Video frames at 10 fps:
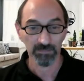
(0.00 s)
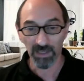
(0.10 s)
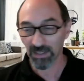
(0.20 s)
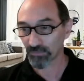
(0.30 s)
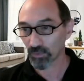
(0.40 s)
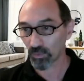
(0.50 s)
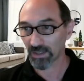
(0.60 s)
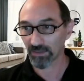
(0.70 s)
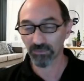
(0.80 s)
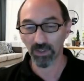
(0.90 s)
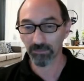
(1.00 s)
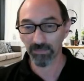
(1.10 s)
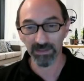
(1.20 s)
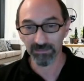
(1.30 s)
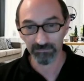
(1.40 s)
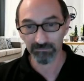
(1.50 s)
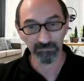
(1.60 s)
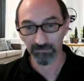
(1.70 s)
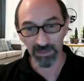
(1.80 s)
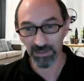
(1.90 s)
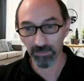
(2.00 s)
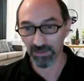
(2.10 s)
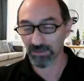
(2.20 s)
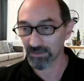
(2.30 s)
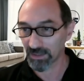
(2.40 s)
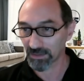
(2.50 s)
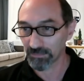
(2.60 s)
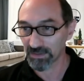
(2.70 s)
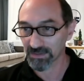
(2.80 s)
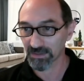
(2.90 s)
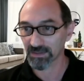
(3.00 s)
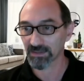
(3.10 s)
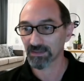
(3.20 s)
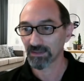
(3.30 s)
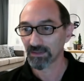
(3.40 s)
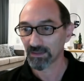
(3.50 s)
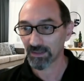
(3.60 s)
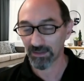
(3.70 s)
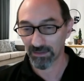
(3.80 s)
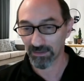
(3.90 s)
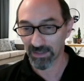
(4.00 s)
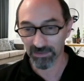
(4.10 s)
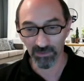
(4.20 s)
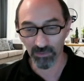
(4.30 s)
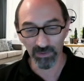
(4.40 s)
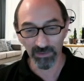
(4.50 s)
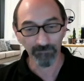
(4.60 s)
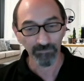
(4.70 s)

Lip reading: I, for one, have not met anybody that meets this category.